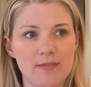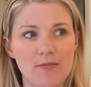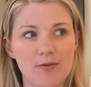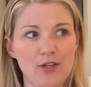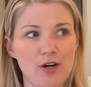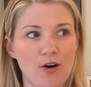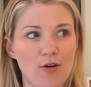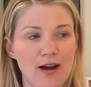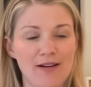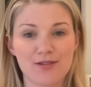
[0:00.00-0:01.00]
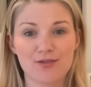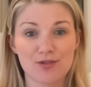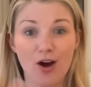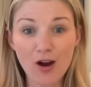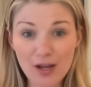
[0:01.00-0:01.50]
I'm able to go around and
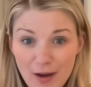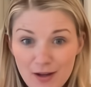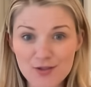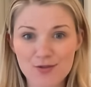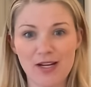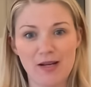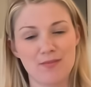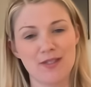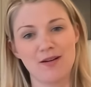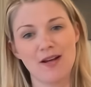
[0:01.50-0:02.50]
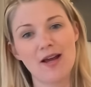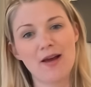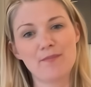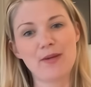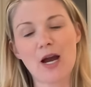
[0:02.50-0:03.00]
talk about dreams and
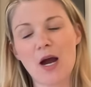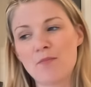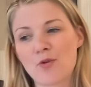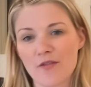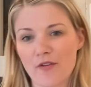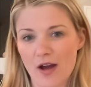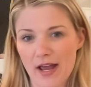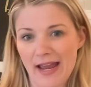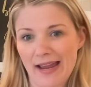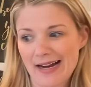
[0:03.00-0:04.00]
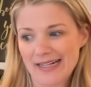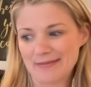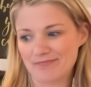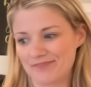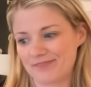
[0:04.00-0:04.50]
become more of a,
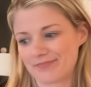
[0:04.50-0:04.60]
um,